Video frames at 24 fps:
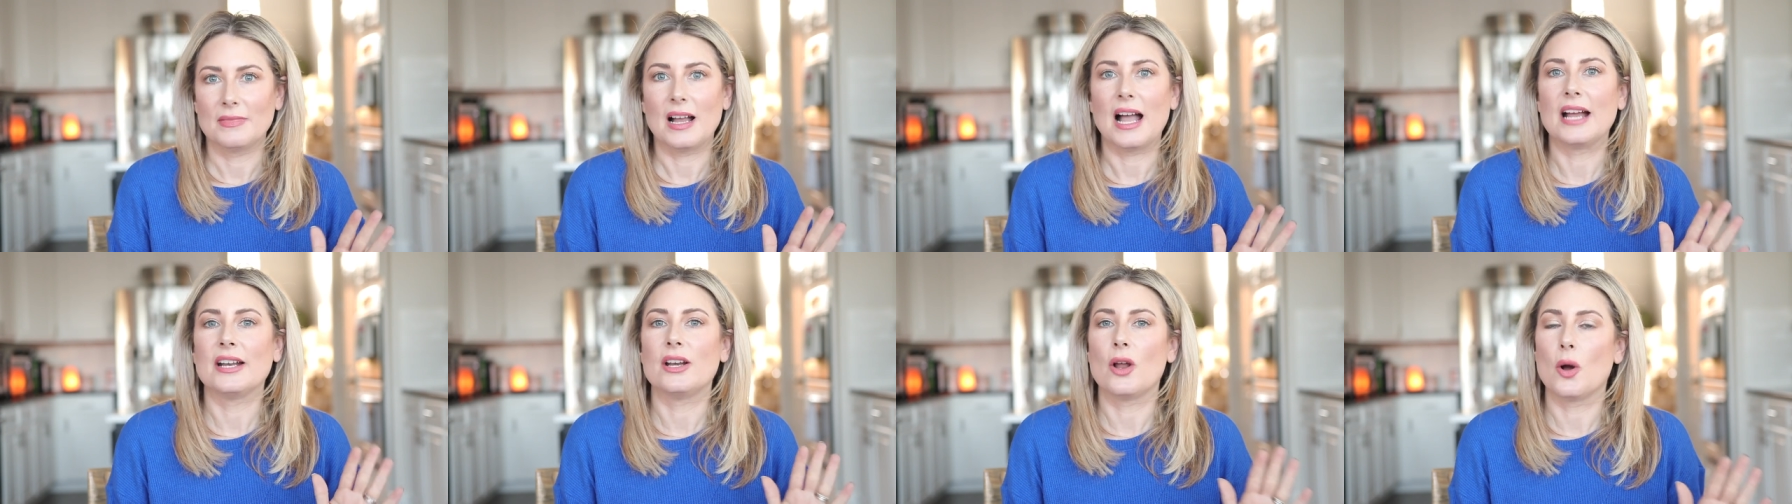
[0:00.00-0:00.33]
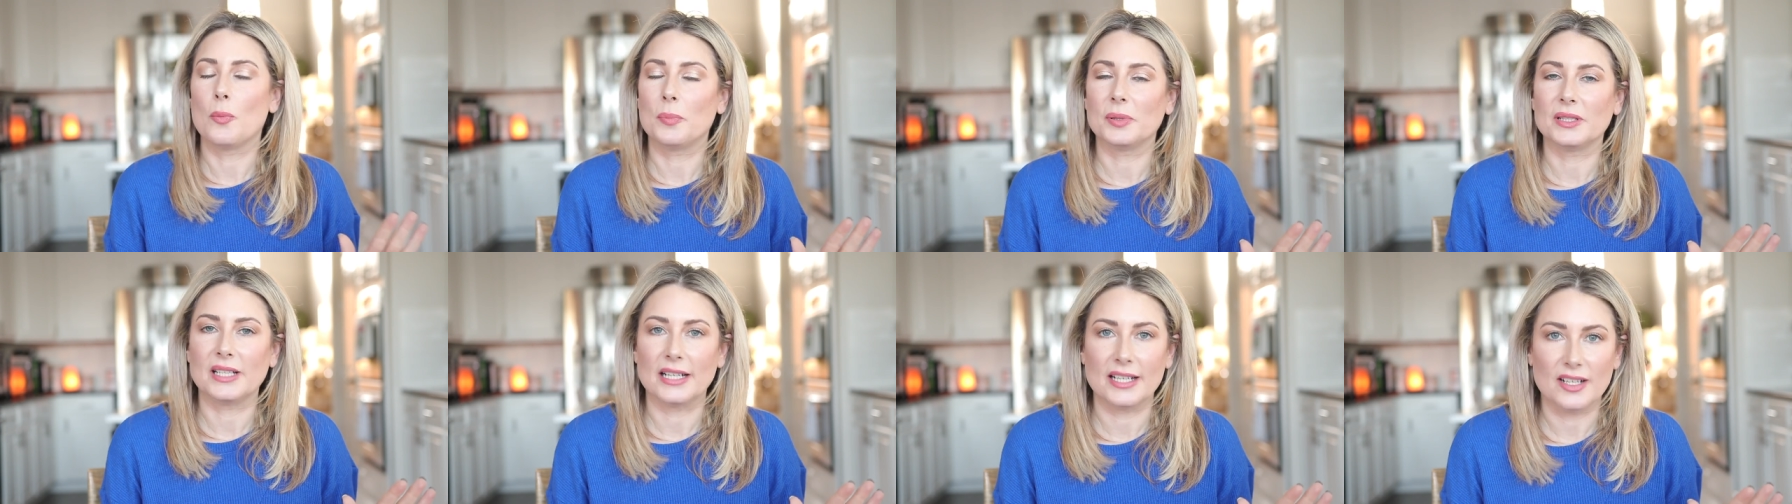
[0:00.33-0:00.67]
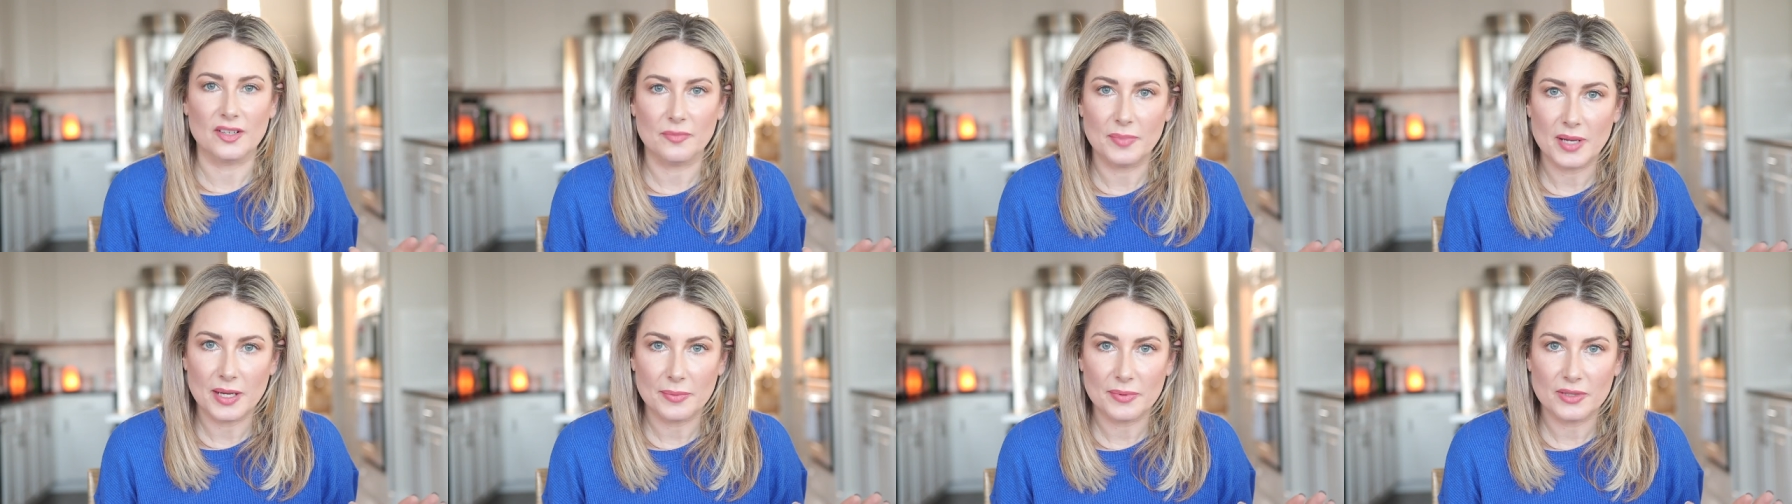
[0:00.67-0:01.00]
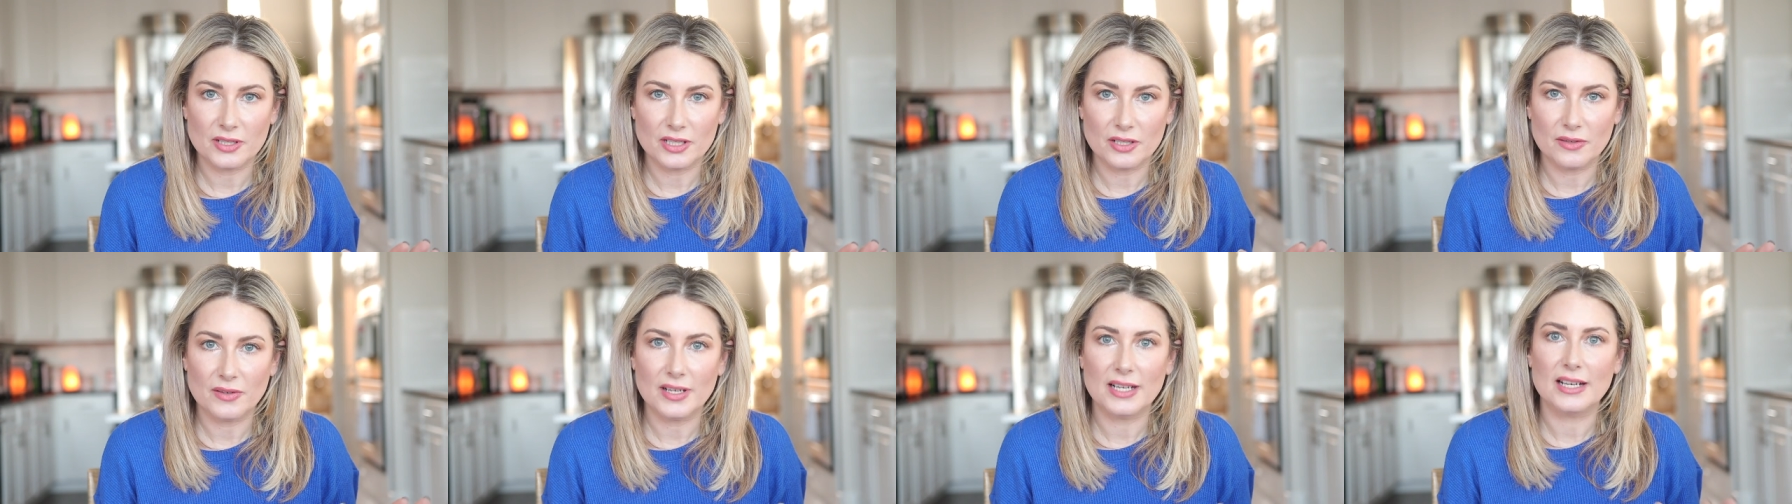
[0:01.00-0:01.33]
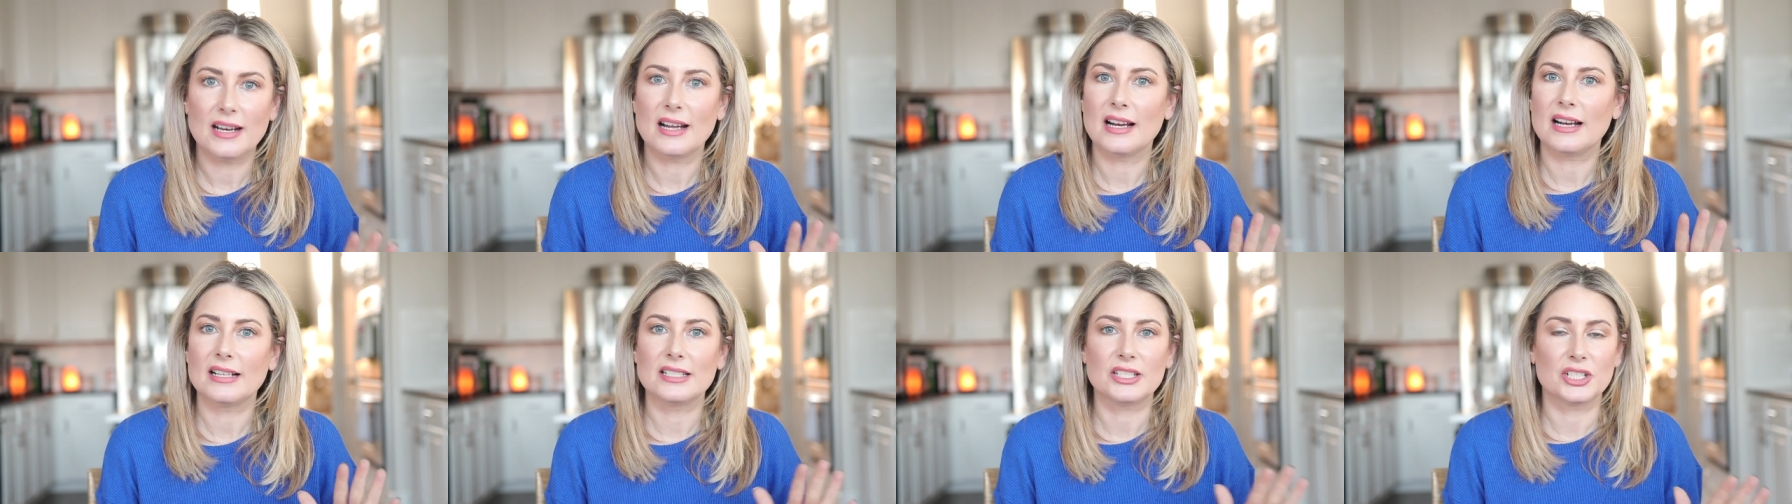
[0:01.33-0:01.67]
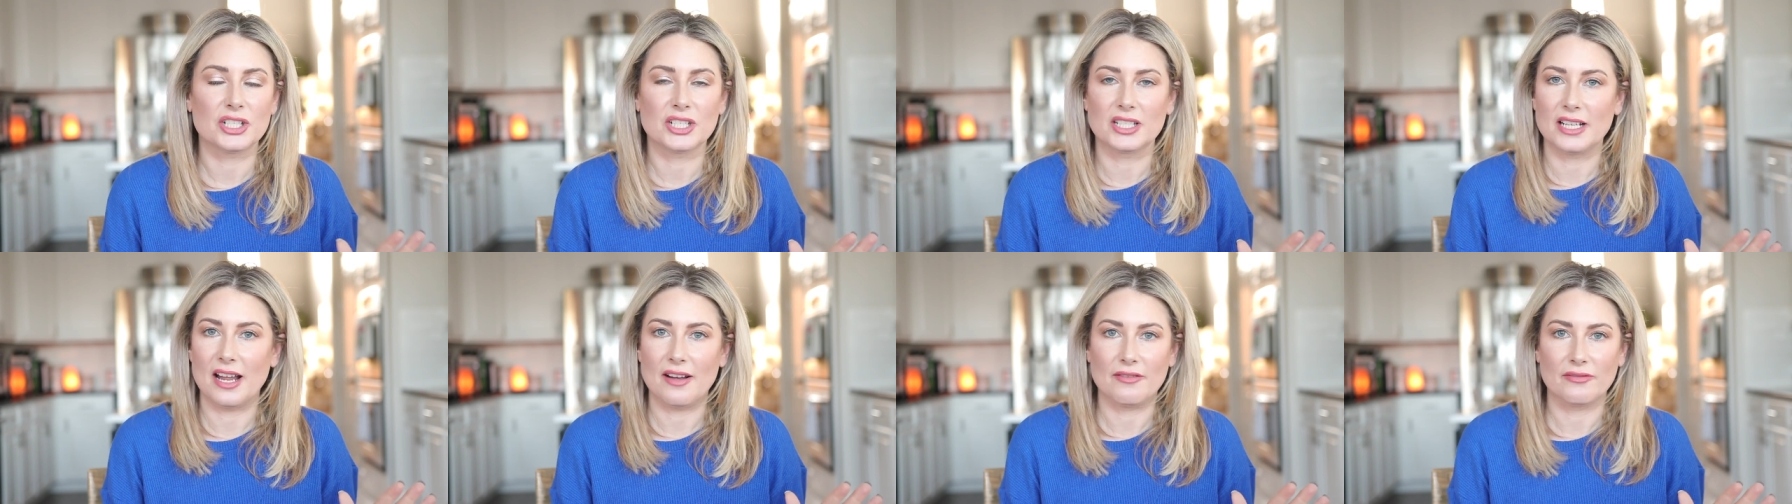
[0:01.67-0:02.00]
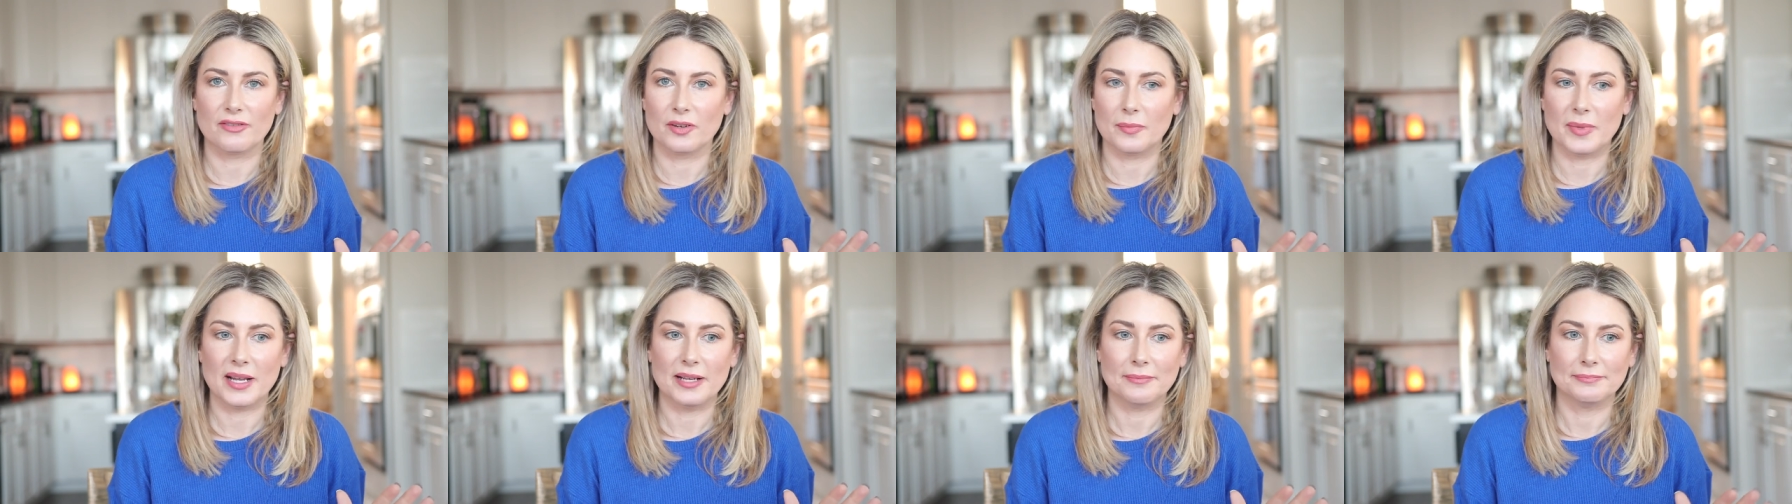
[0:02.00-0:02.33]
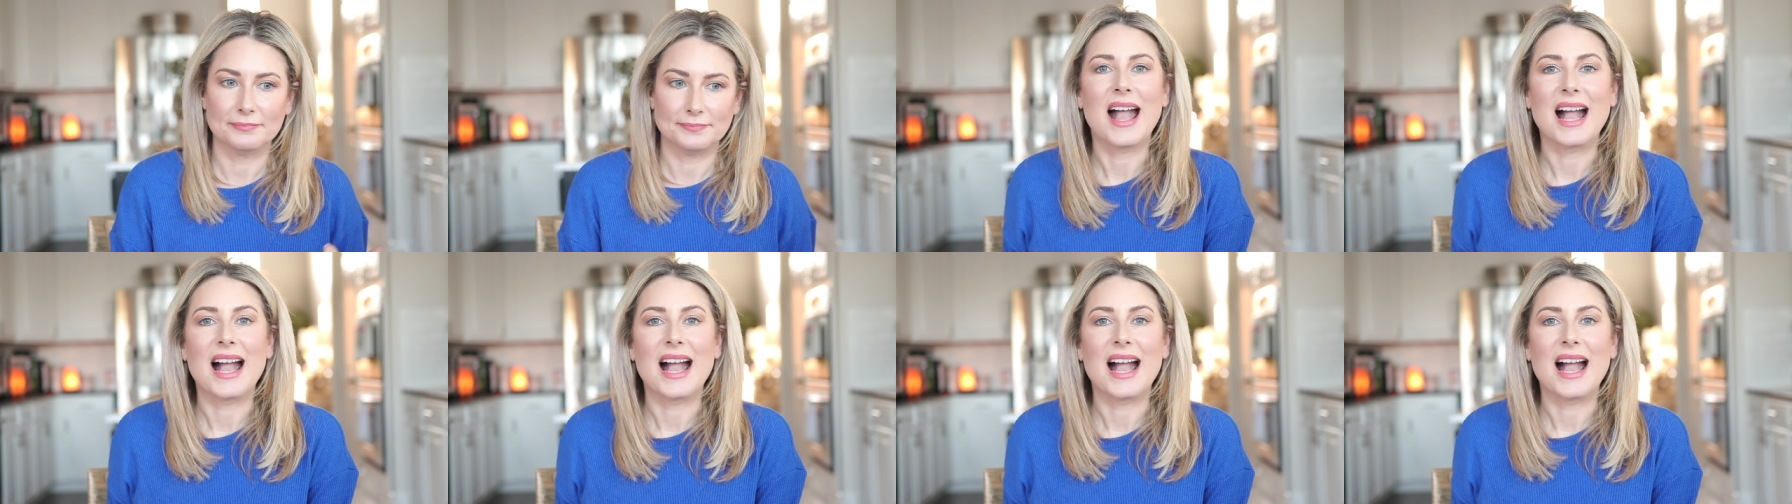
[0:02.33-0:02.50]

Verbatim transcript: I know plenty of people do it, it's just not for me.